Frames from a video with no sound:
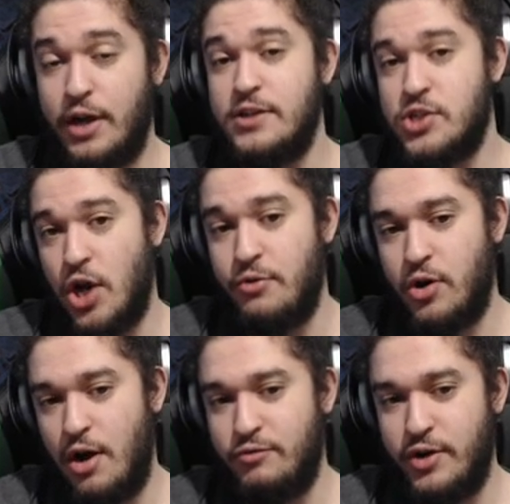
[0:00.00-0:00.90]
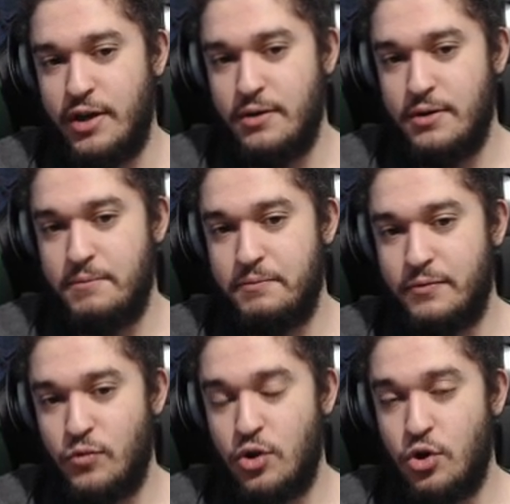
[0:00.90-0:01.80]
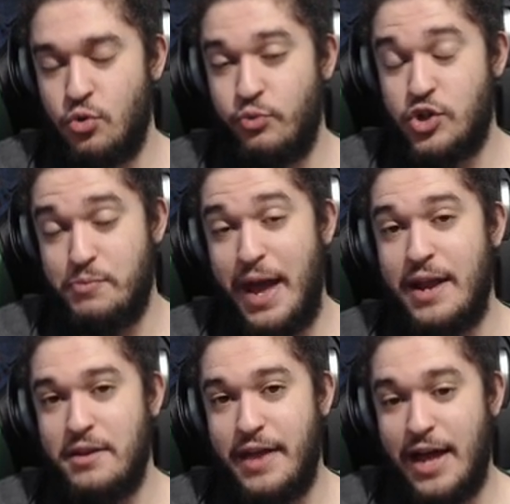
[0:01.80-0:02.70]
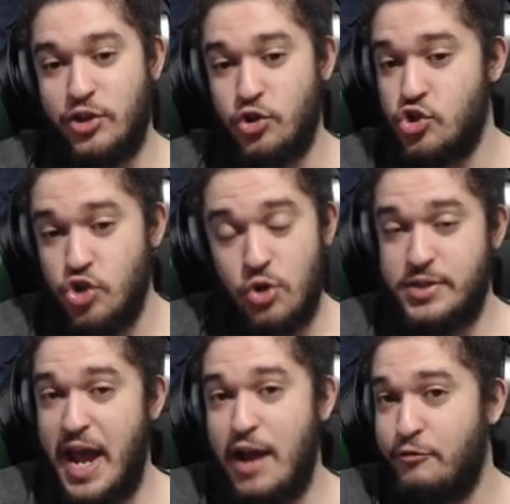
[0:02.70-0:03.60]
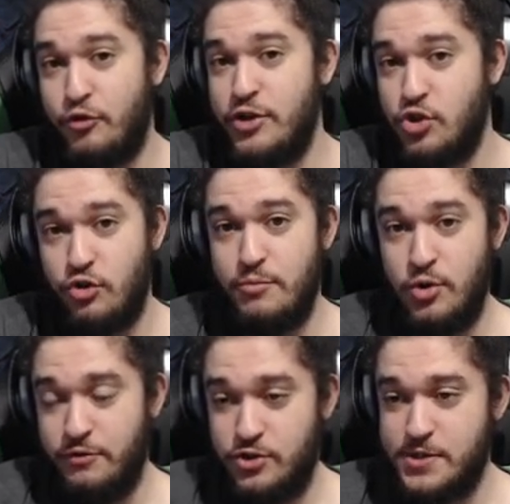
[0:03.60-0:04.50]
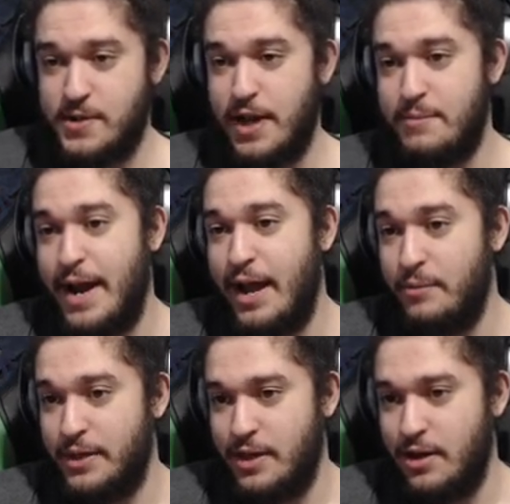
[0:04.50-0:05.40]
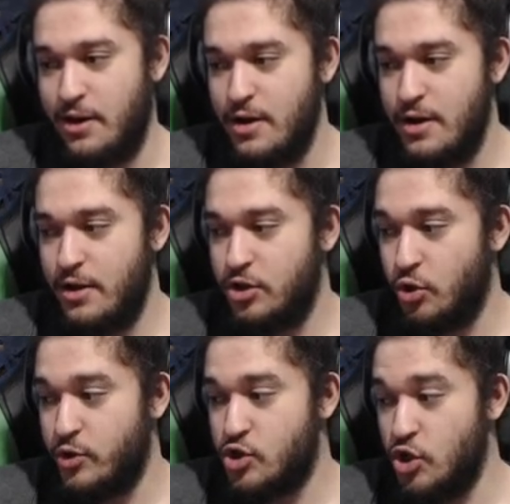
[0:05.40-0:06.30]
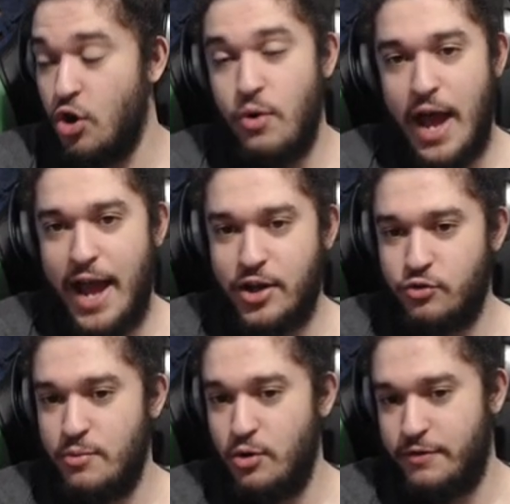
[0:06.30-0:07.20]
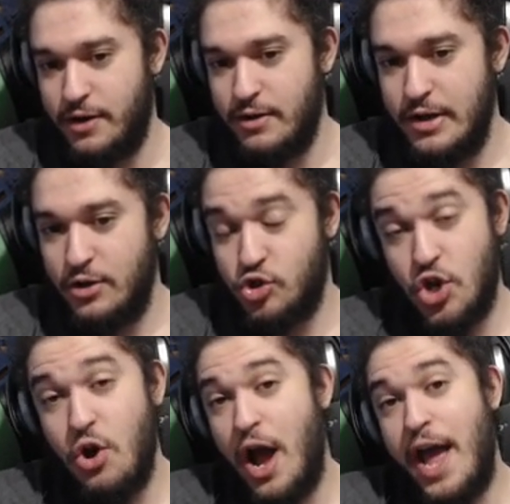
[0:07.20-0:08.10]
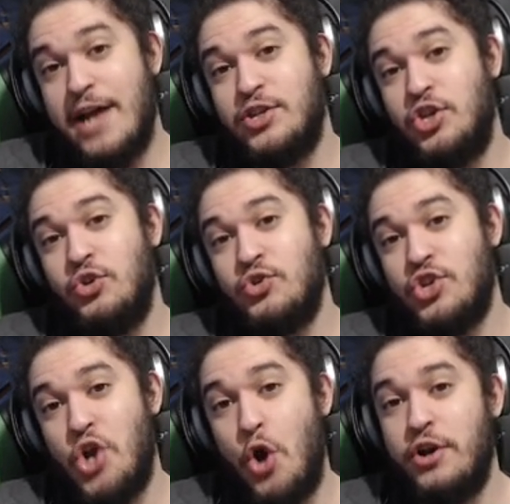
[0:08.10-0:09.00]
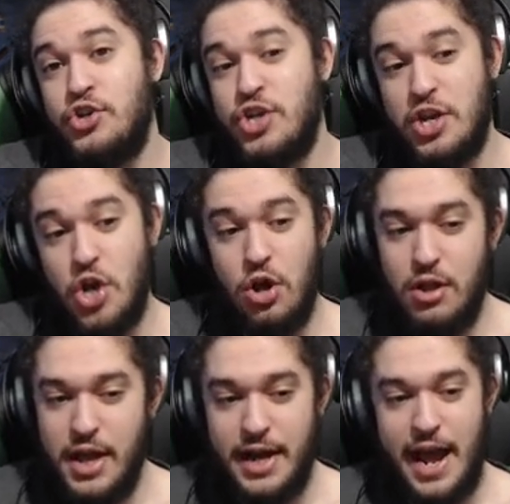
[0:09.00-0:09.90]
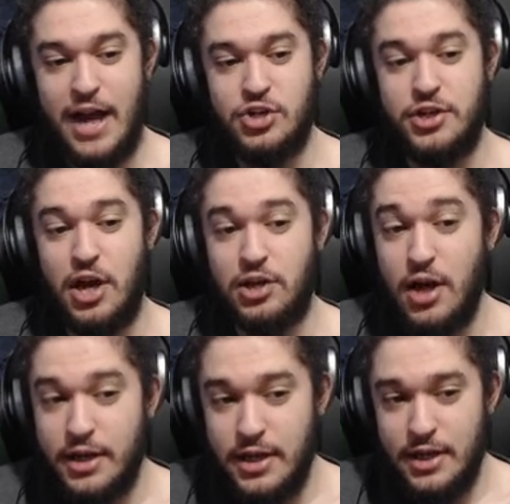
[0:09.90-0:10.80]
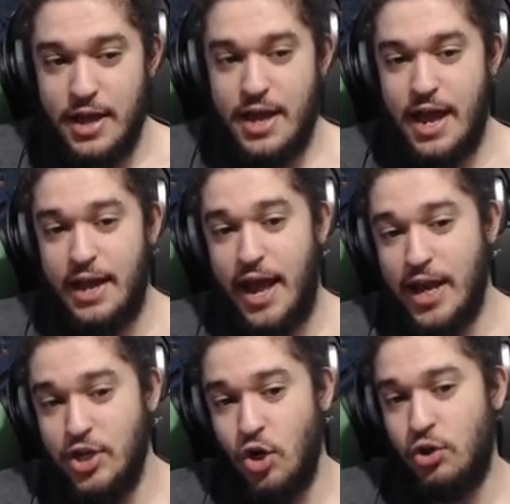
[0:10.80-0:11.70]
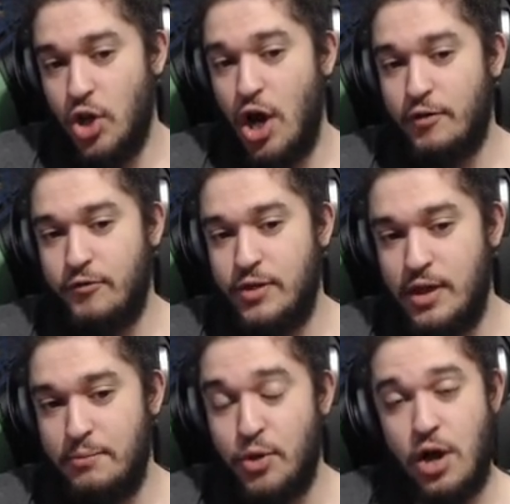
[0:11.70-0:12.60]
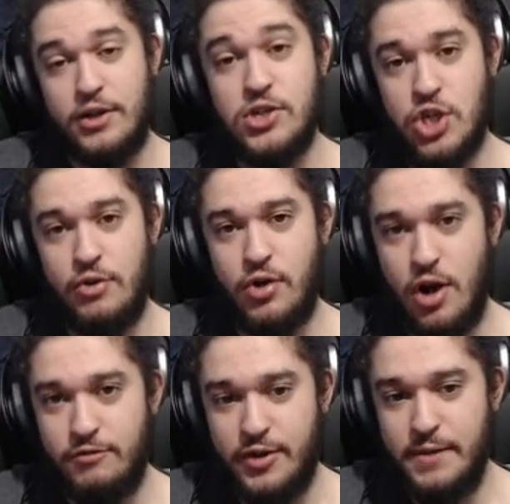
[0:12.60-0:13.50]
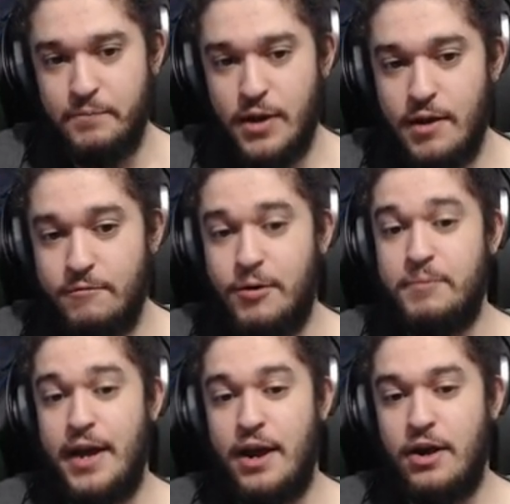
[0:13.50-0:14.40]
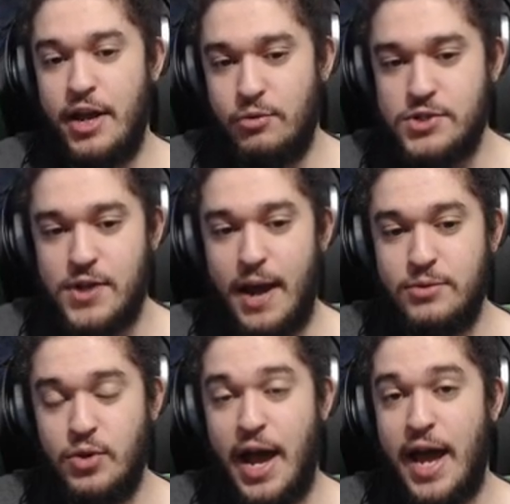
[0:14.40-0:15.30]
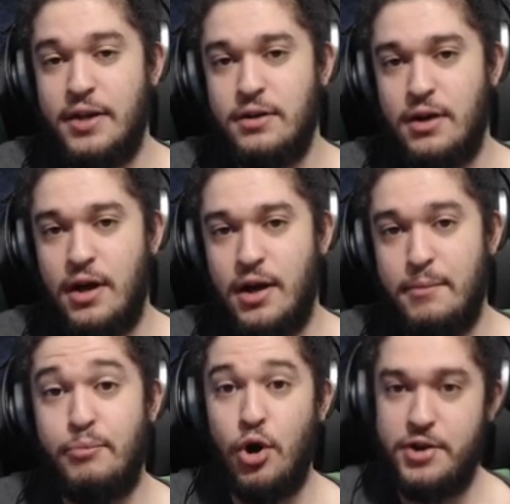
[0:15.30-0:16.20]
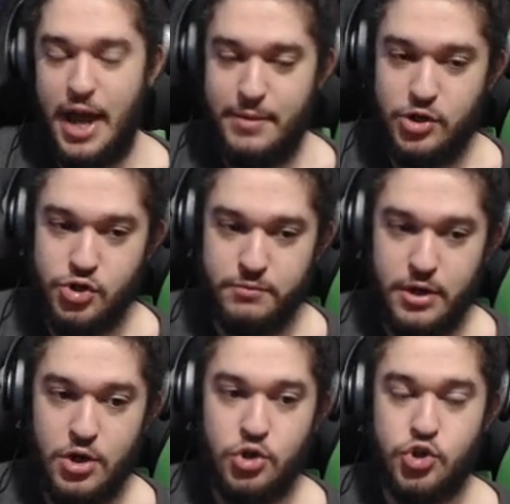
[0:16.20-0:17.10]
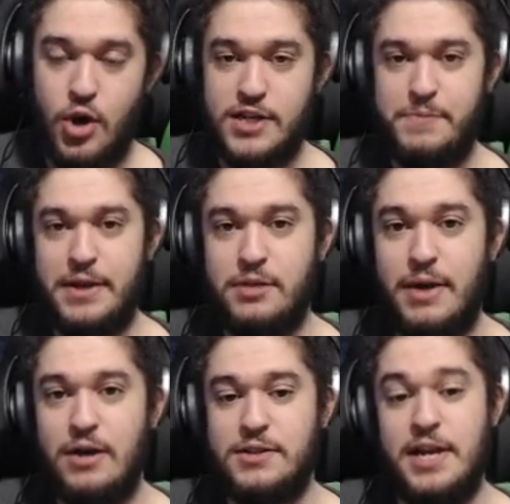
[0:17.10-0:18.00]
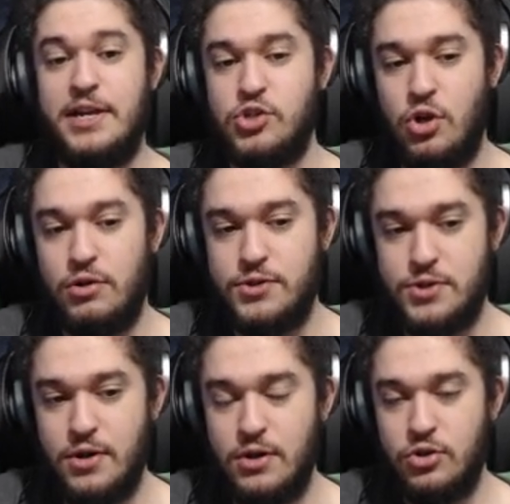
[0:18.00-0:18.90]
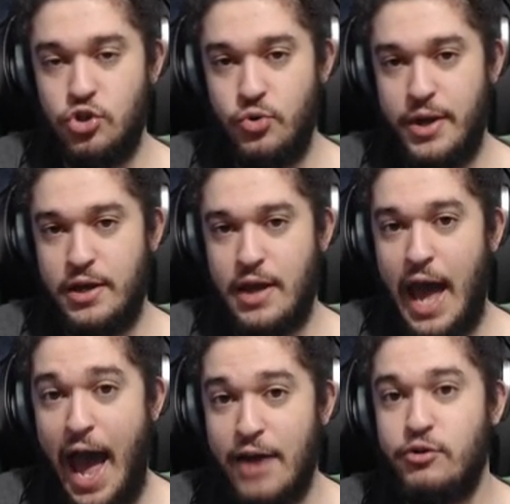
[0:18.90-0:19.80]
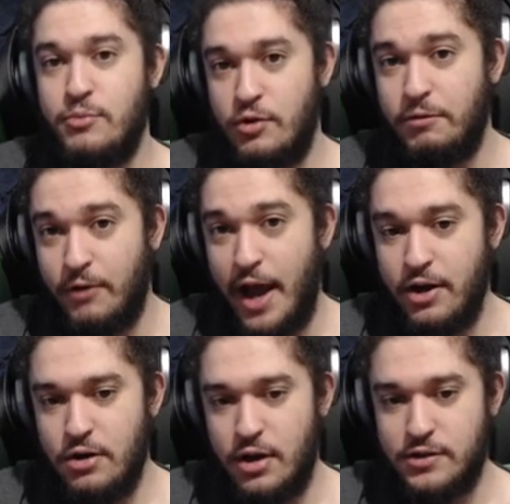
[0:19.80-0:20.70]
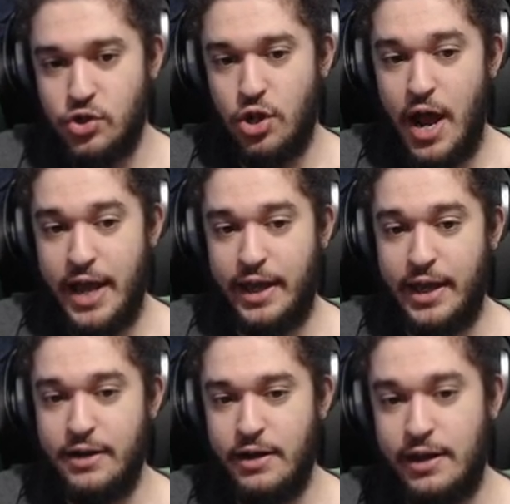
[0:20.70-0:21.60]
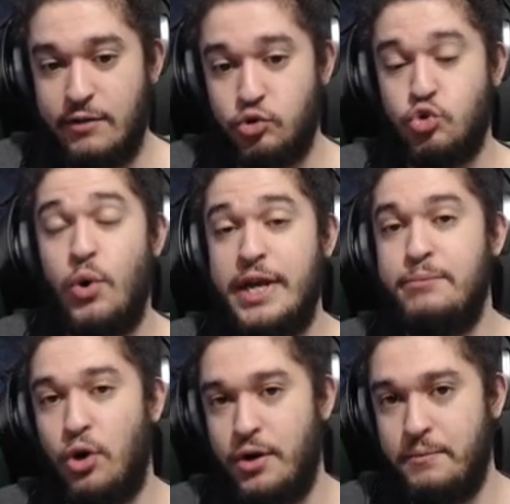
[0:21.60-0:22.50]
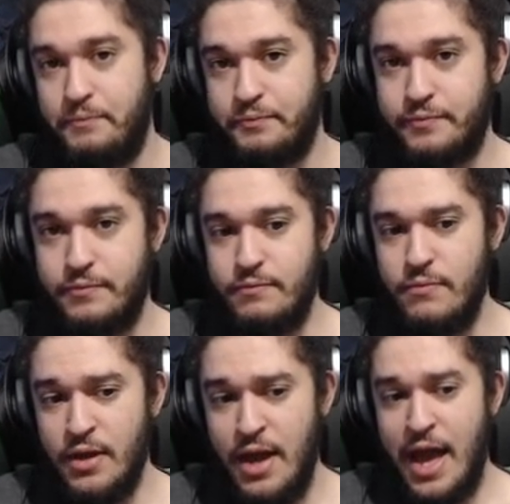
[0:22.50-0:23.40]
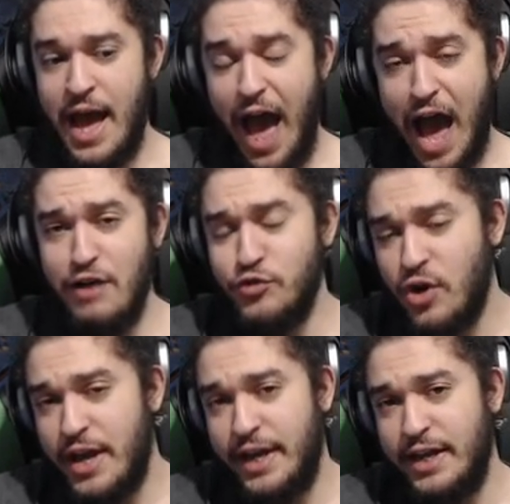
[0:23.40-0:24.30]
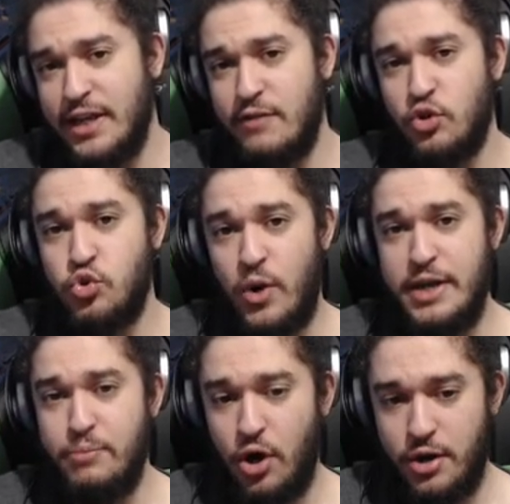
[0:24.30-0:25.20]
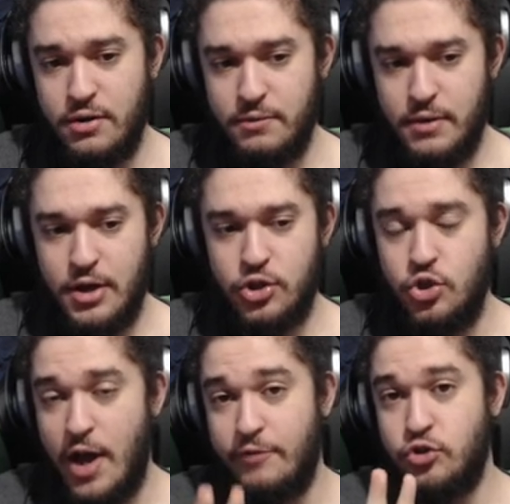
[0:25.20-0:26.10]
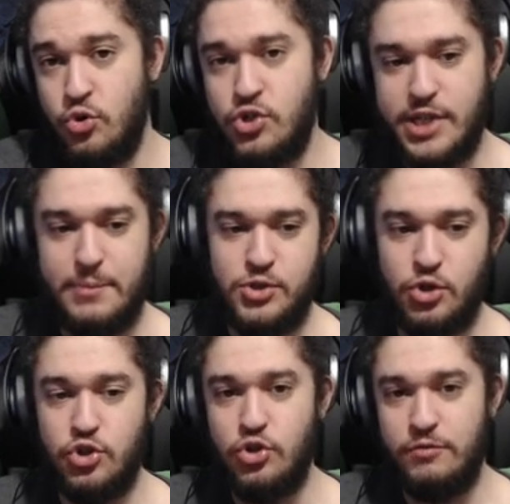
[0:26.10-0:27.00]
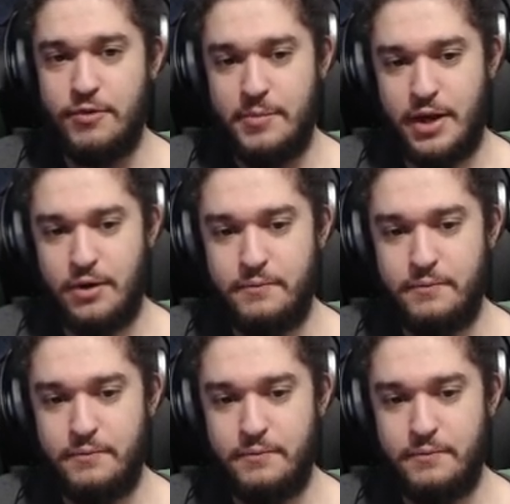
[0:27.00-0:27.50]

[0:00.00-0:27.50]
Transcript: and Stun Recovery, which meant that there's no tag for it to remove, just like my helmet here, there was no way I could remove it. So I had to use an RNG annul, and I actually got lucky, and I annulled off the block and stun recovery. From there, it was time to add uh, burn damage. So I spent about 10 exalts doing add remove fire until I hit a level 20 burn. After I hit level 20 burn, you have two steps you can do from here.